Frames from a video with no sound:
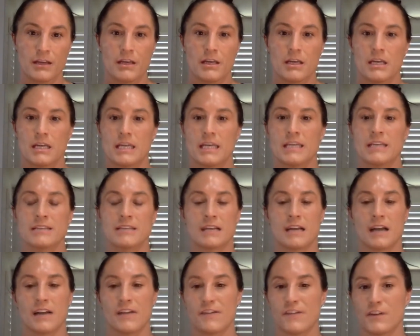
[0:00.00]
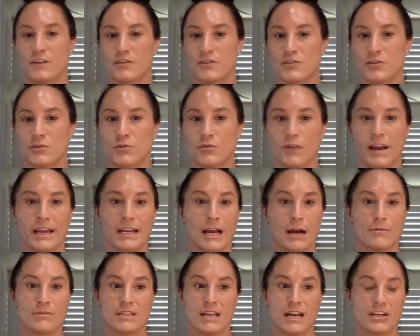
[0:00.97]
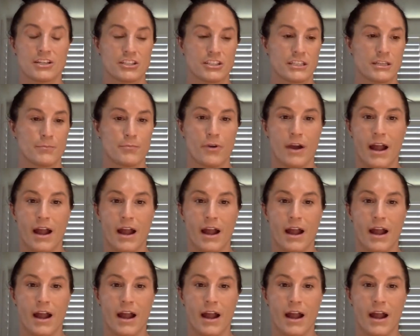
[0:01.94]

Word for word: He's like, I feel so great. I was actually to pra-